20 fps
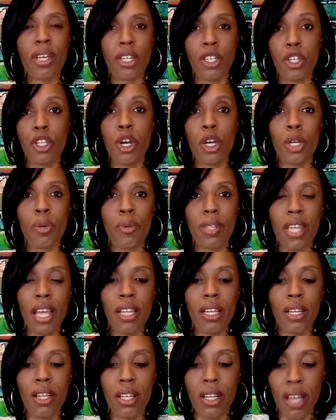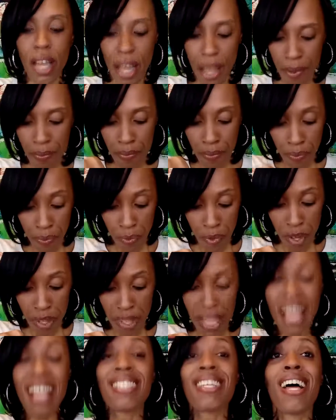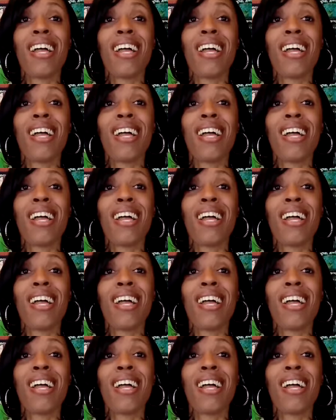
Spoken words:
Show you what they look like. There's